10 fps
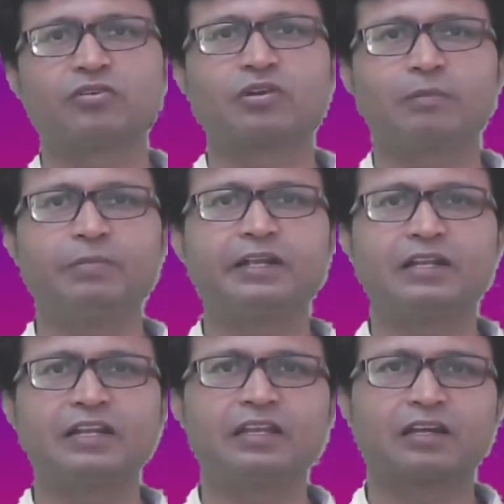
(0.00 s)

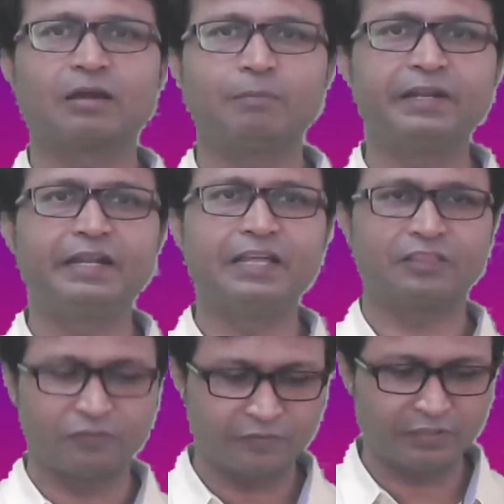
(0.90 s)
complete
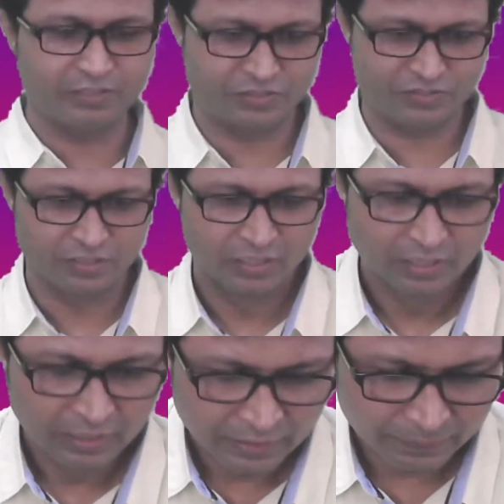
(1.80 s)
death of its.
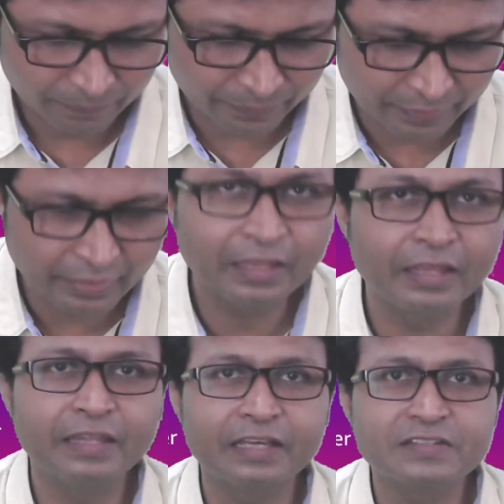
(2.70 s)

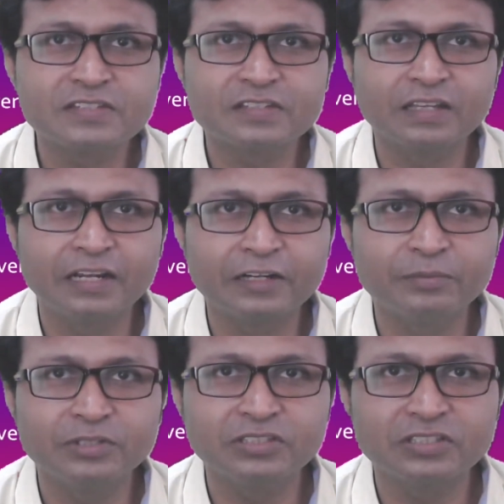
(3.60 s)
Next, let
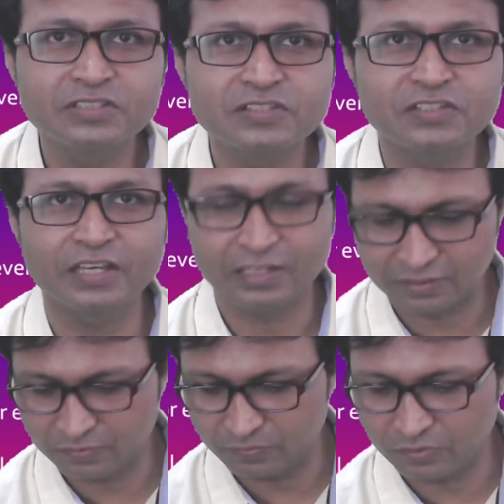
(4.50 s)
me just check
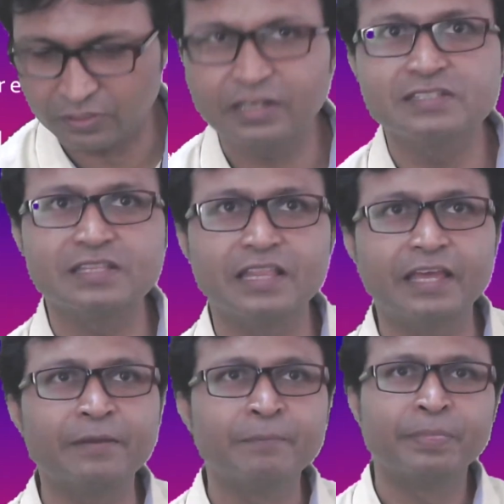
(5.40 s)
what is
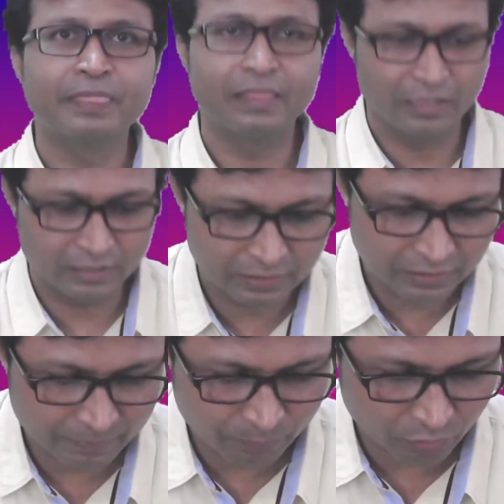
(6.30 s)
there. The
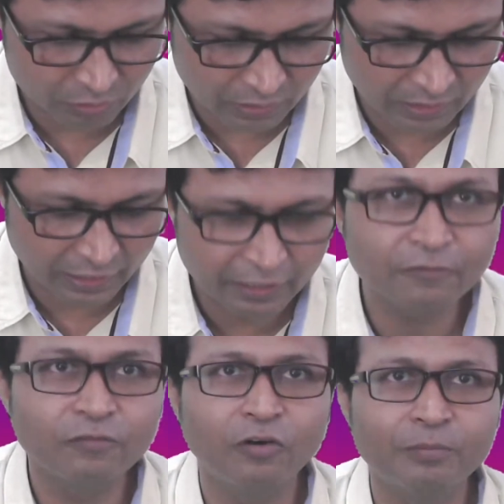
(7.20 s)
other important
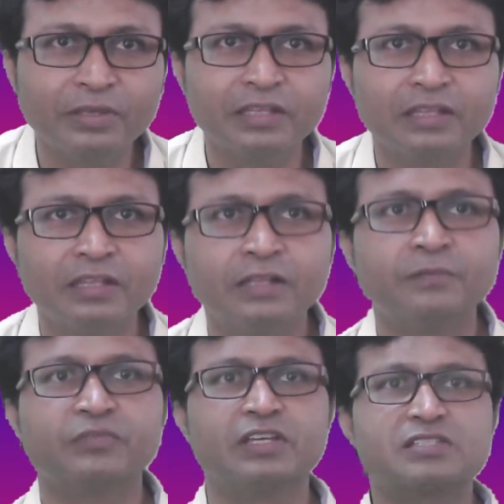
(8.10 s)
line for me
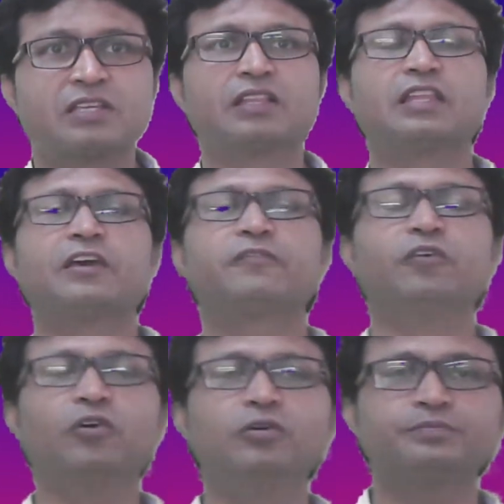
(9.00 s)
is,
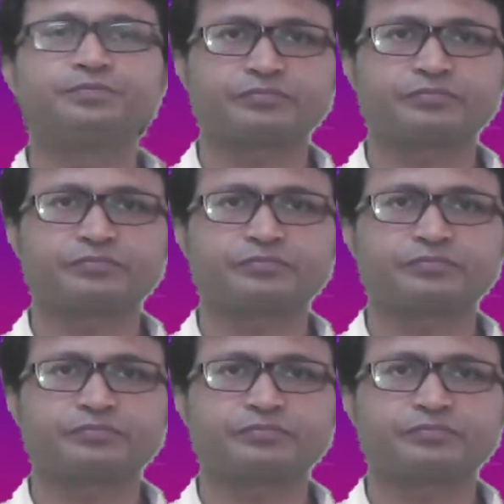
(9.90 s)
therefore,